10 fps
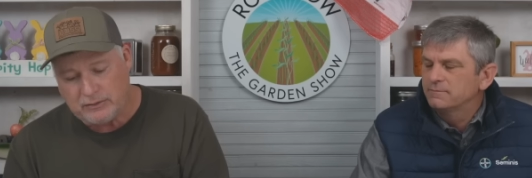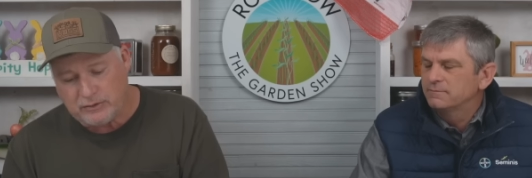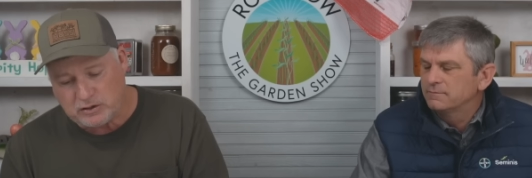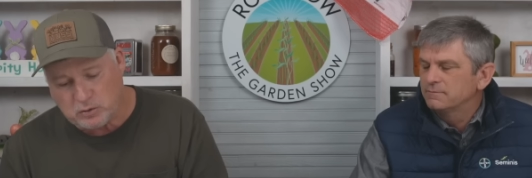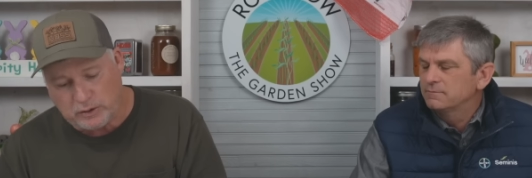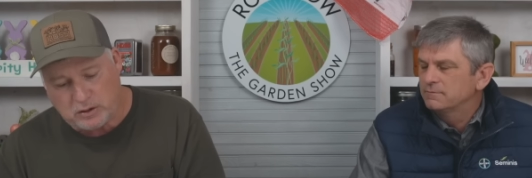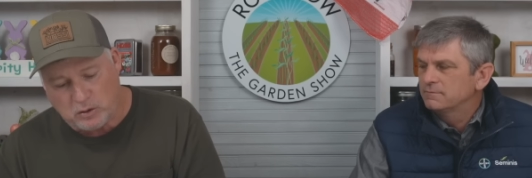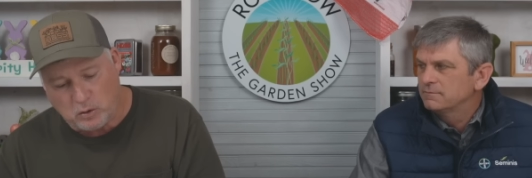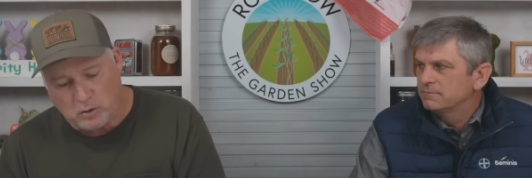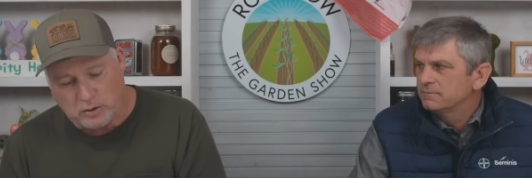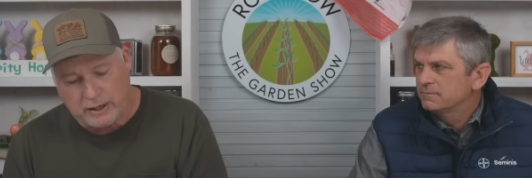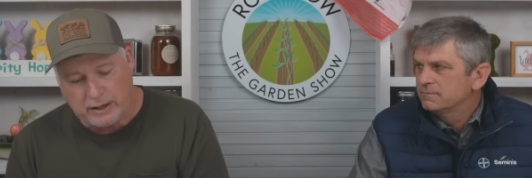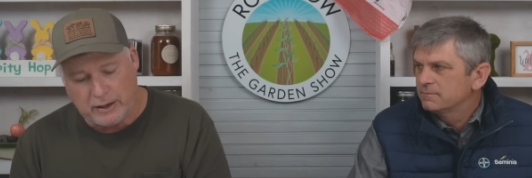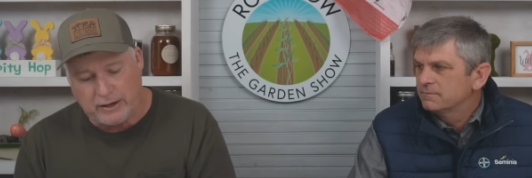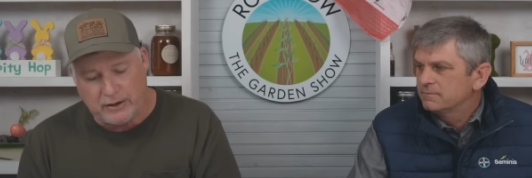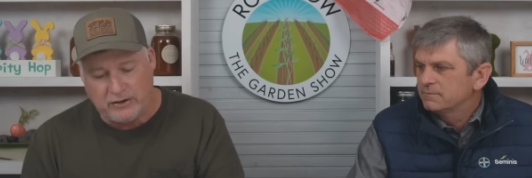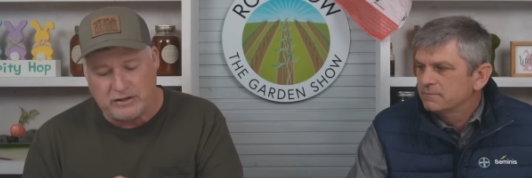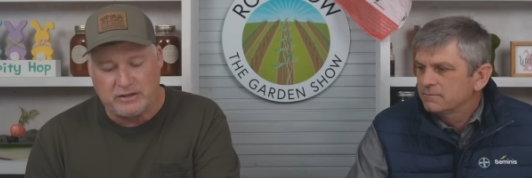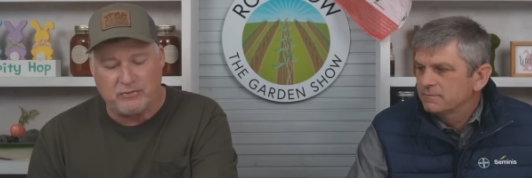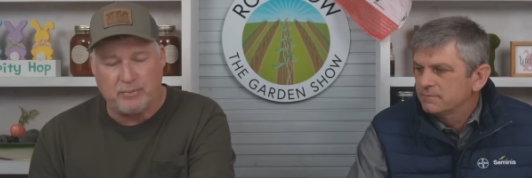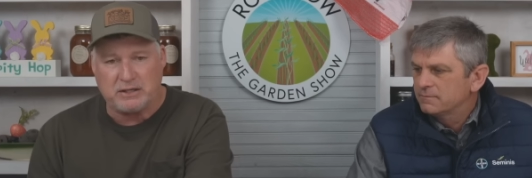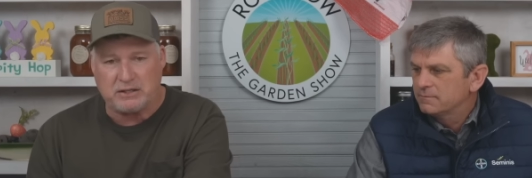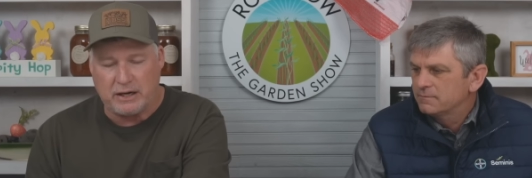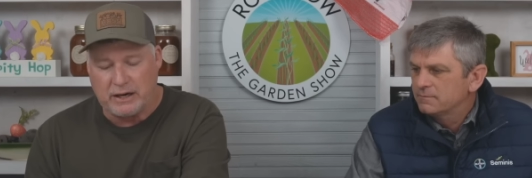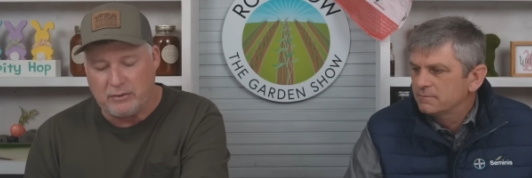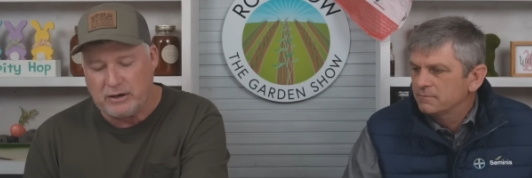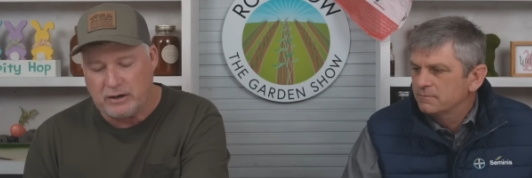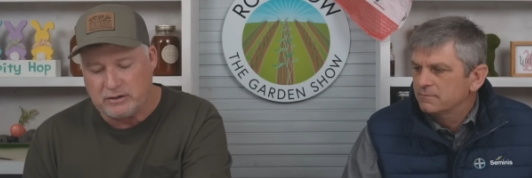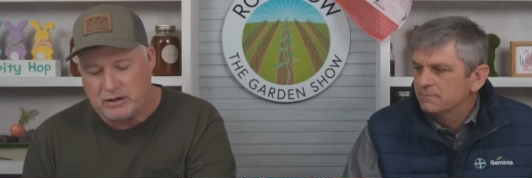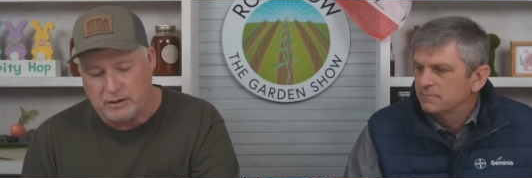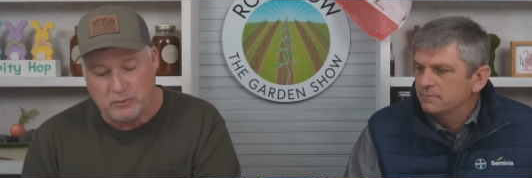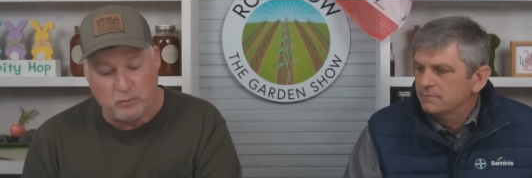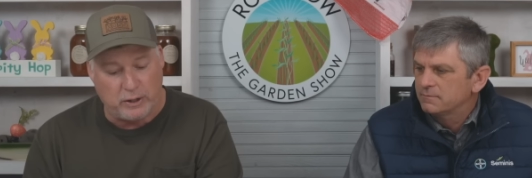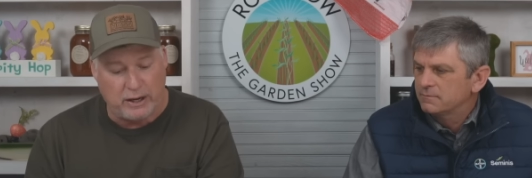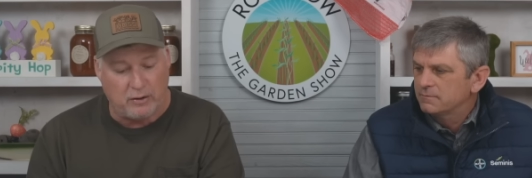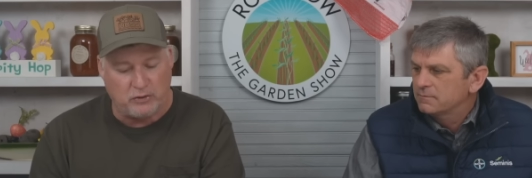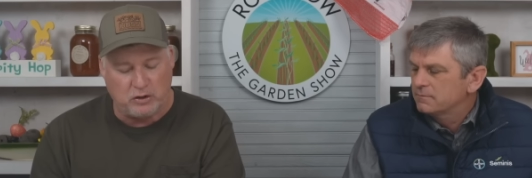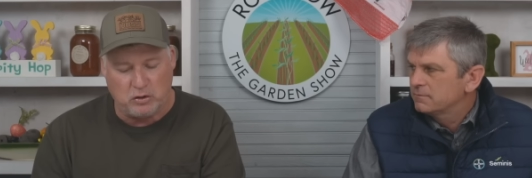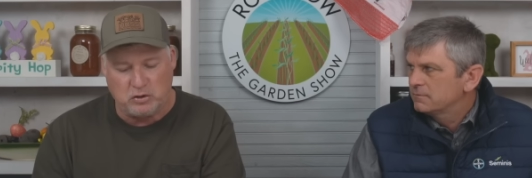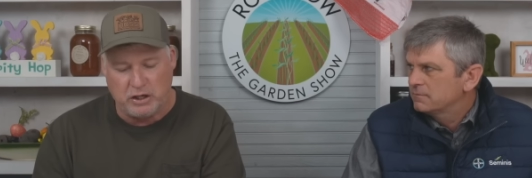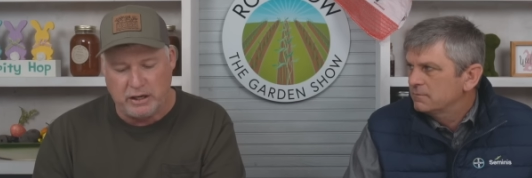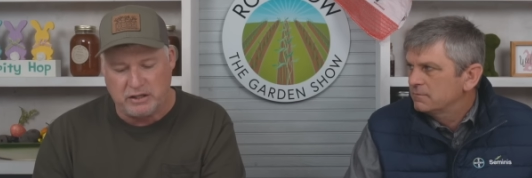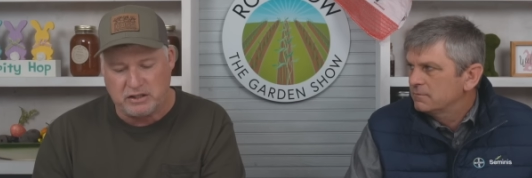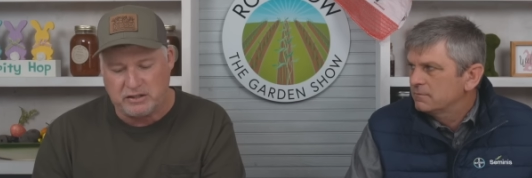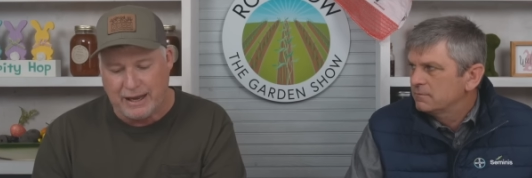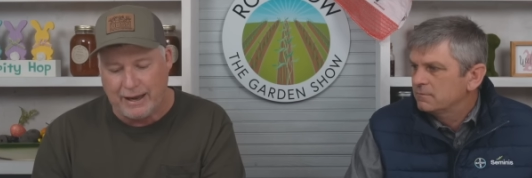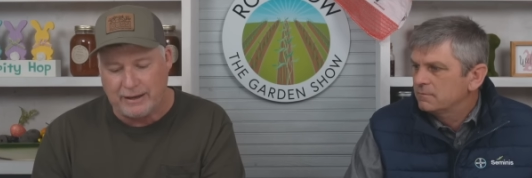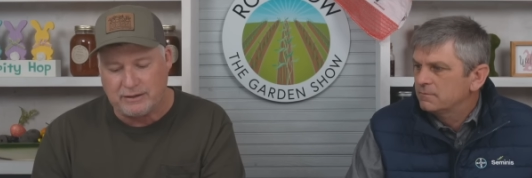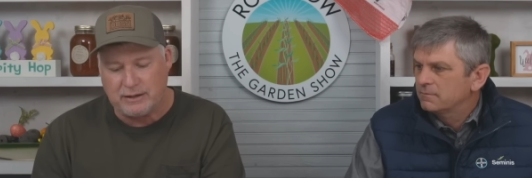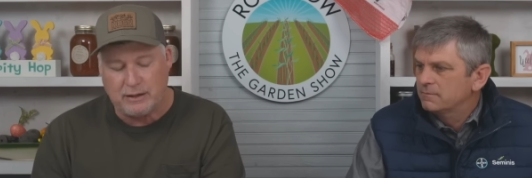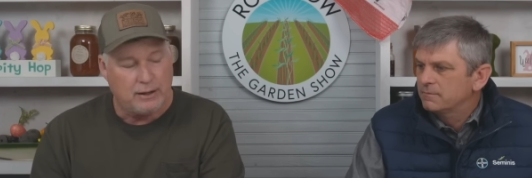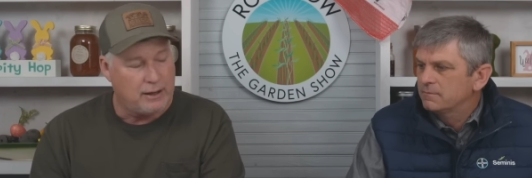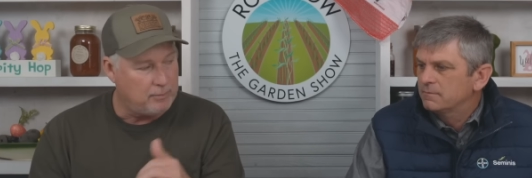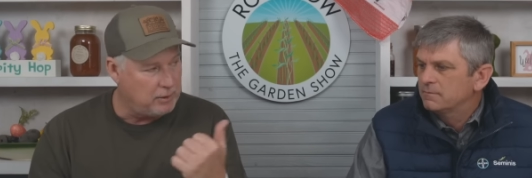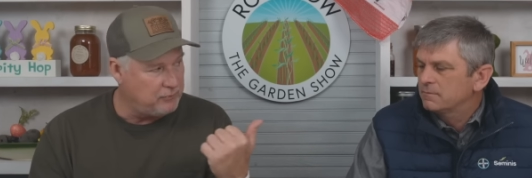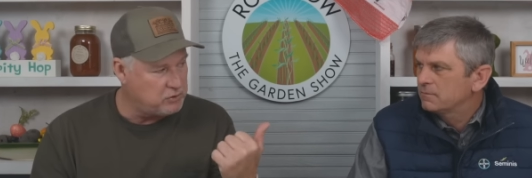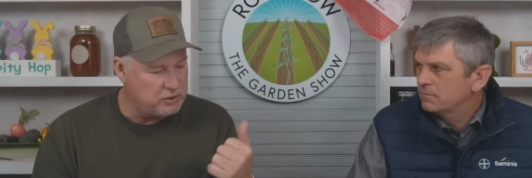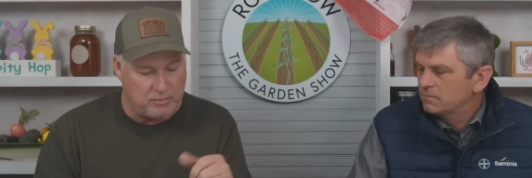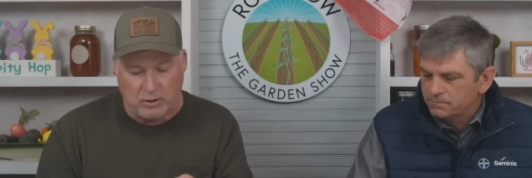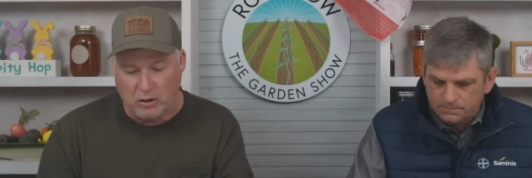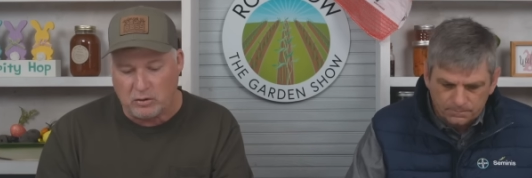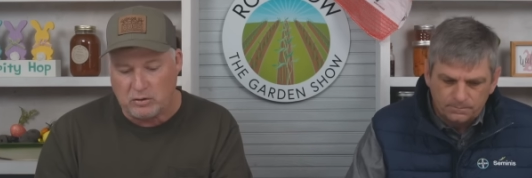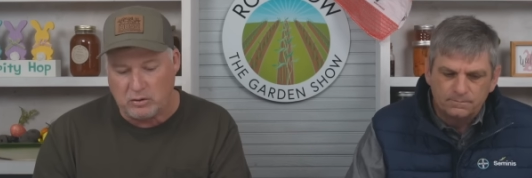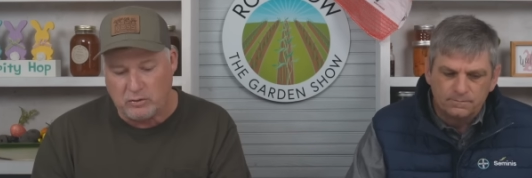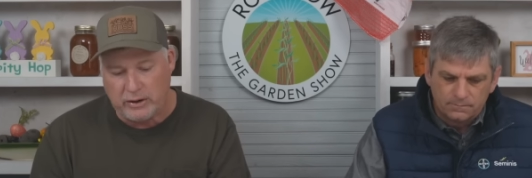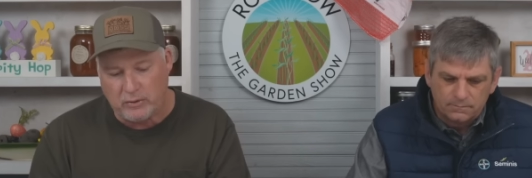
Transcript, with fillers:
Speaker 1: the sweet corn. And, and, this information I got right here, we got off the UGA site. I believe you sent me the article mm -hmm. on that